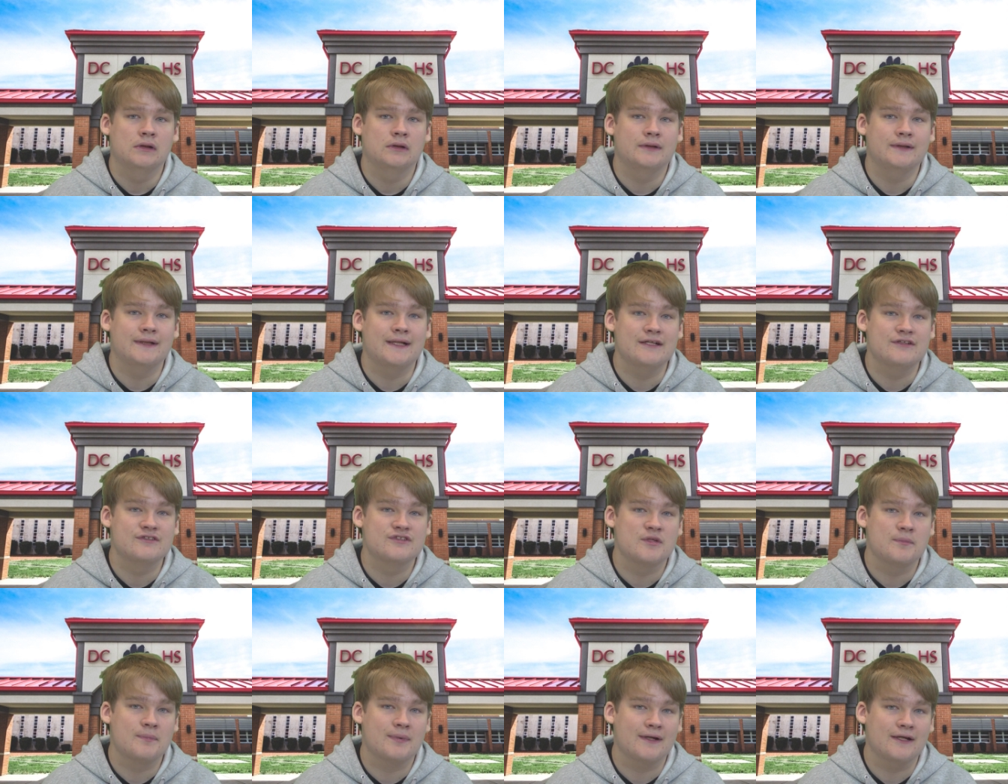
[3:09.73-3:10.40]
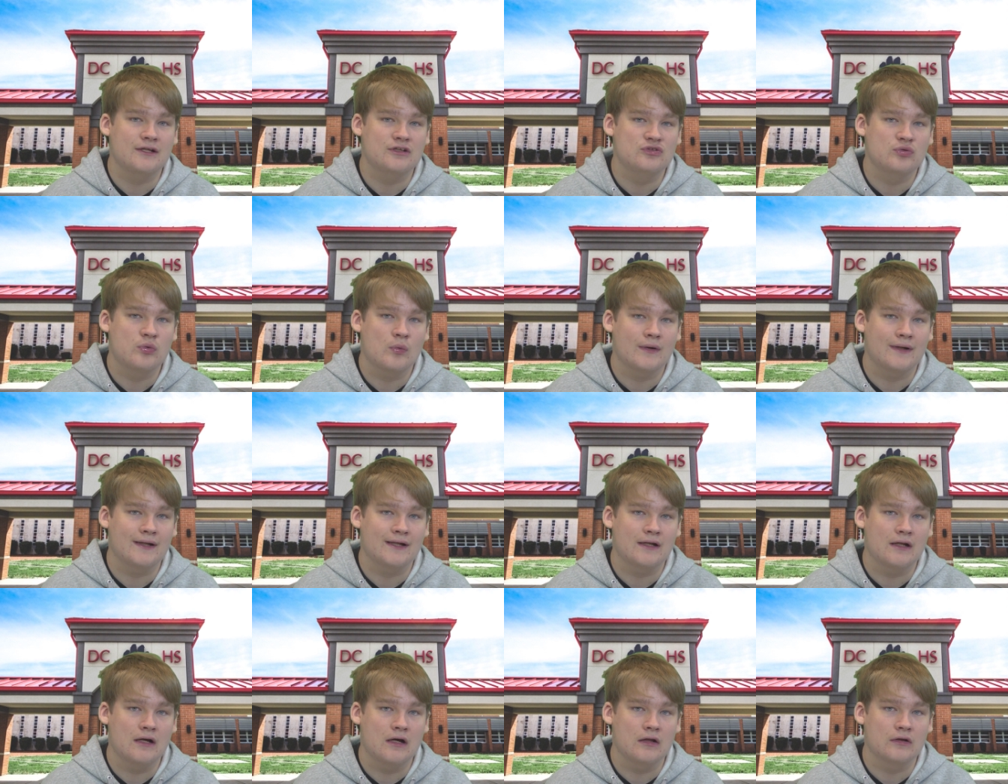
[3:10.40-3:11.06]
needs to pay
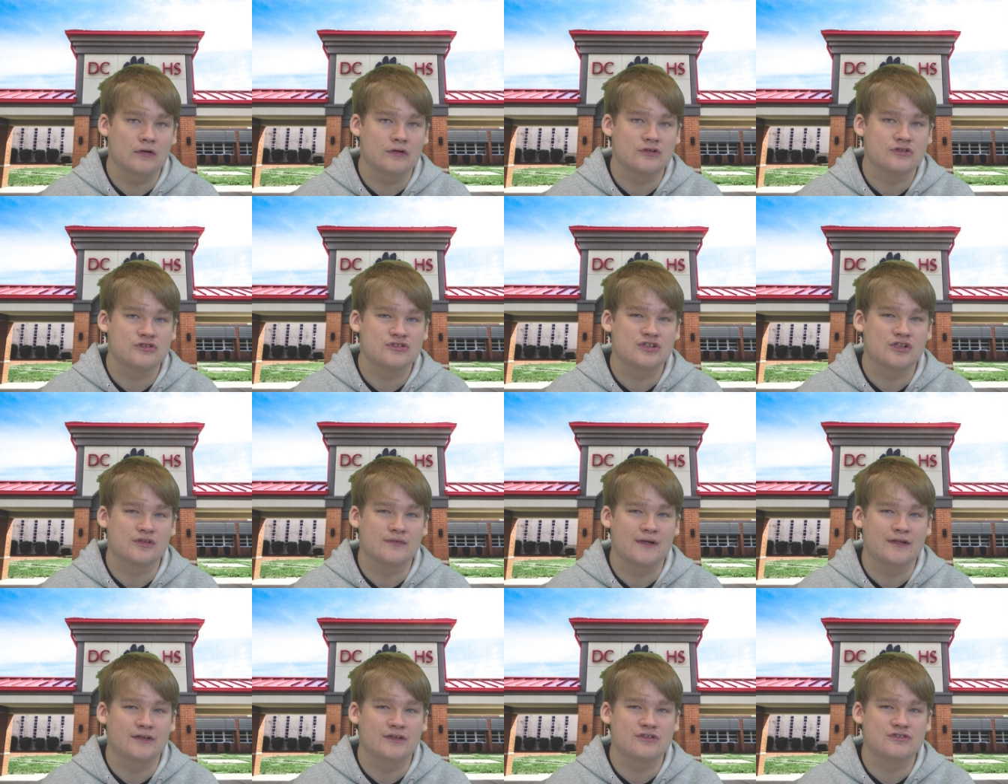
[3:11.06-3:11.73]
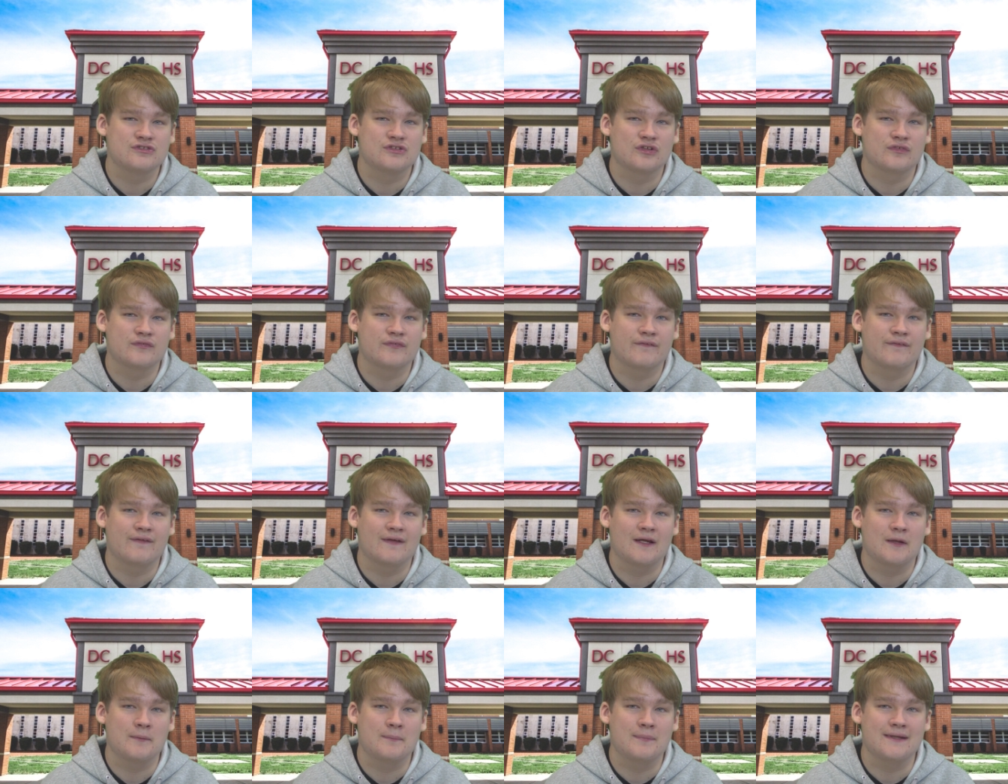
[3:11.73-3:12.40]
$20 to register for
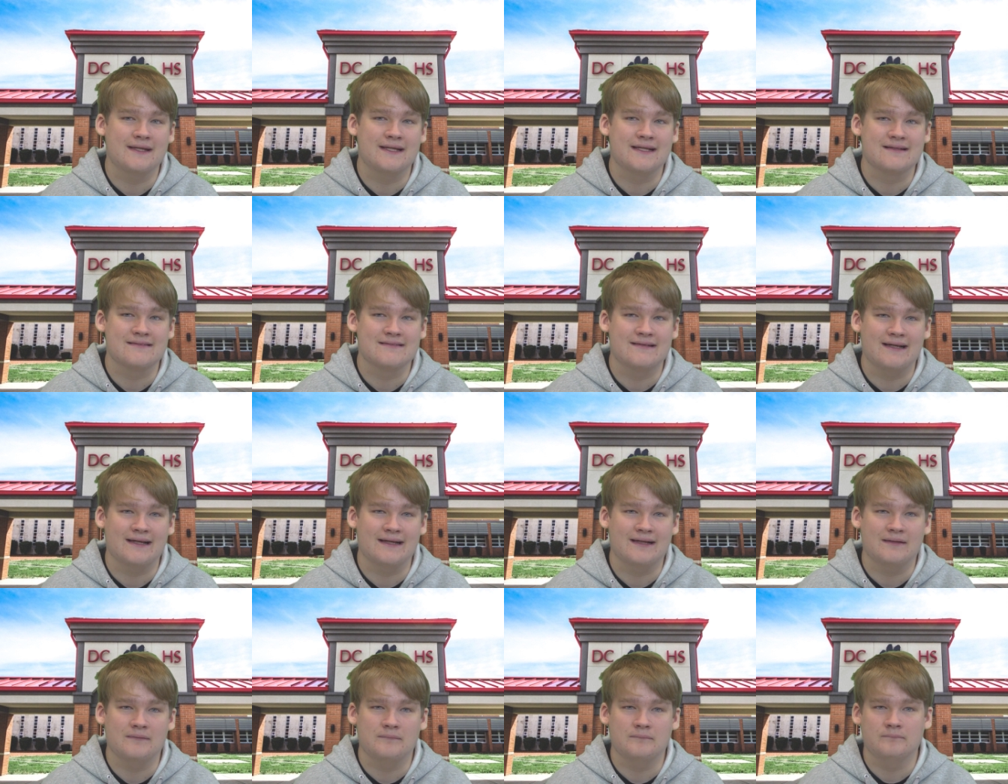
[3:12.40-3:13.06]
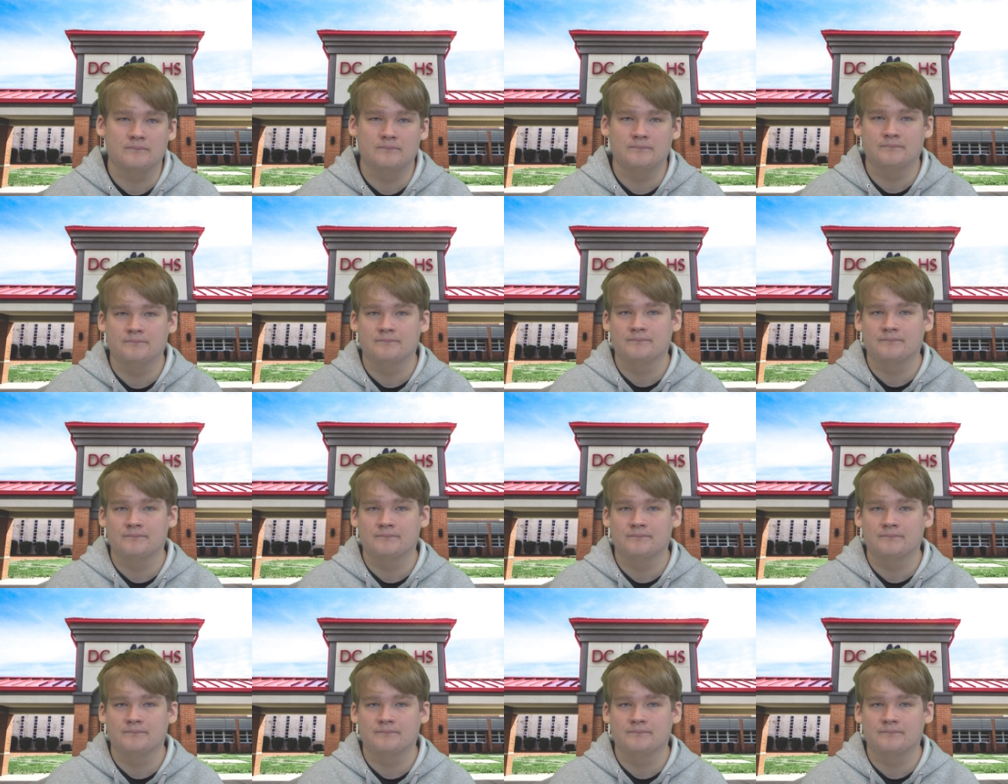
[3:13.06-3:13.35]
the AP exam.